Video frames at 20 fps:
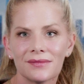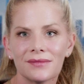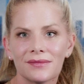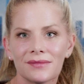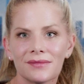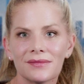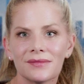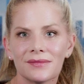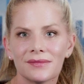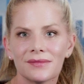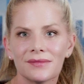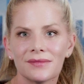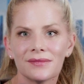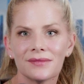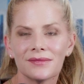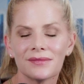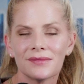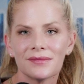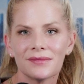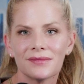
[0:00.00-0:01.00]

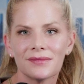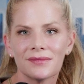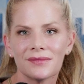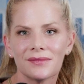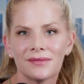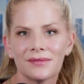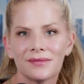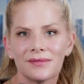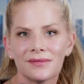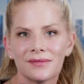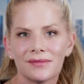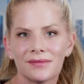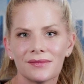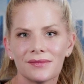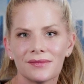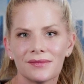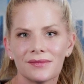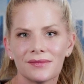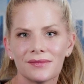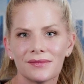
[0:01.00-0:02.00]

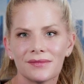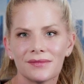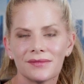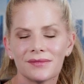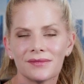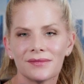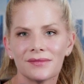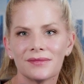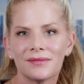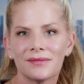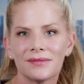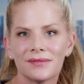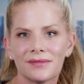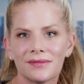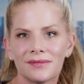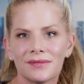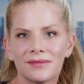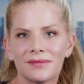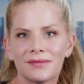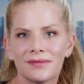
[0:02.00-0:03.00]

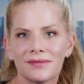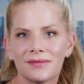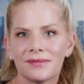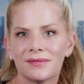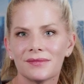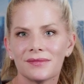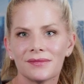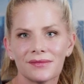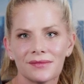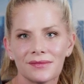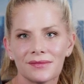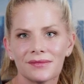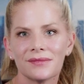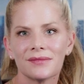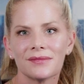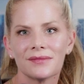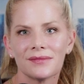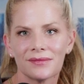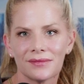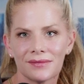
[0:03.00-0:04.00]

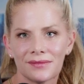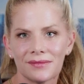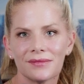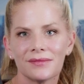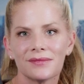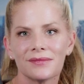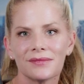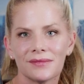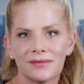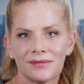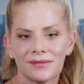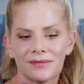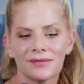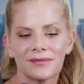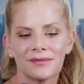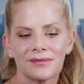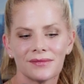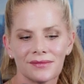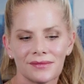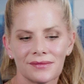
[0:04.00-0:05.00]

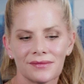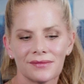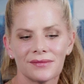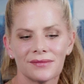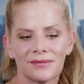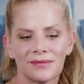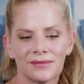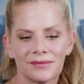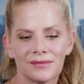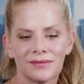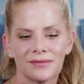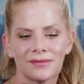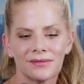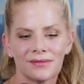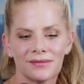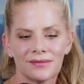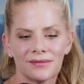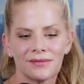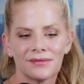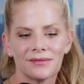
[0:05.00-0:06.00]

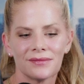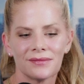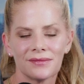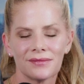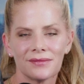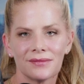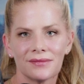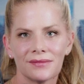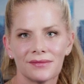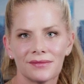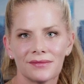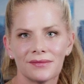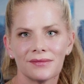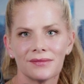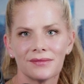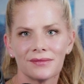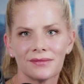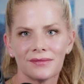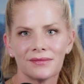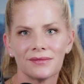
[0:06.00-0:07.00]

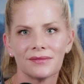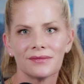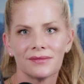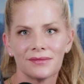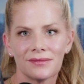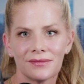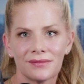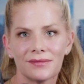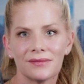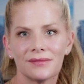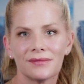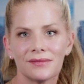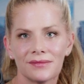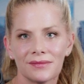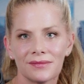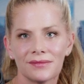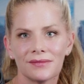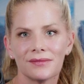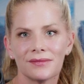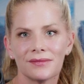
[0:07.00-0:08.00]
(not speaking)